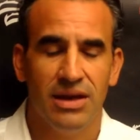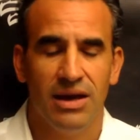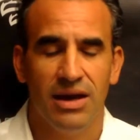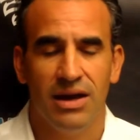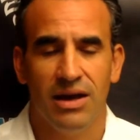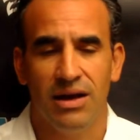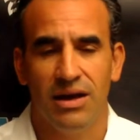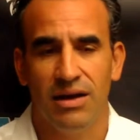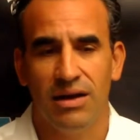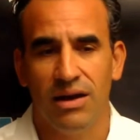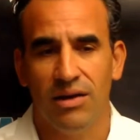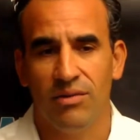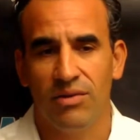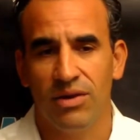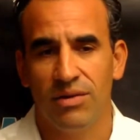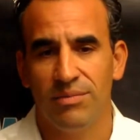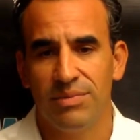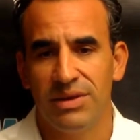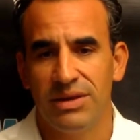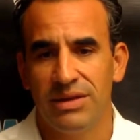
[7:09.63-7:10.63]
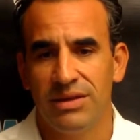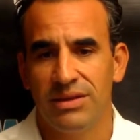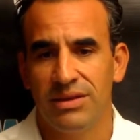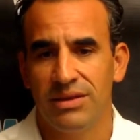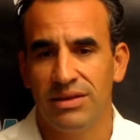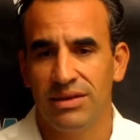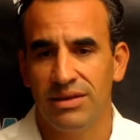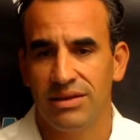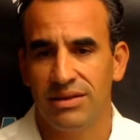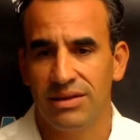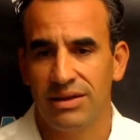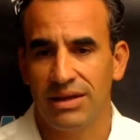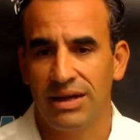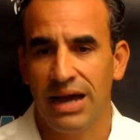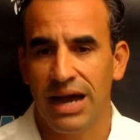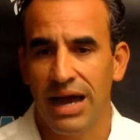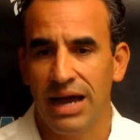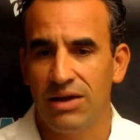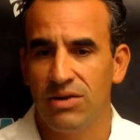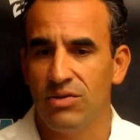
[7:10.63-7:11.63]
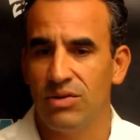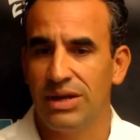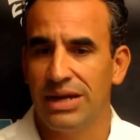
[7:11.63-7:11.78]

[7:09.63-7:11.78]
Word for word: I want to be the guy who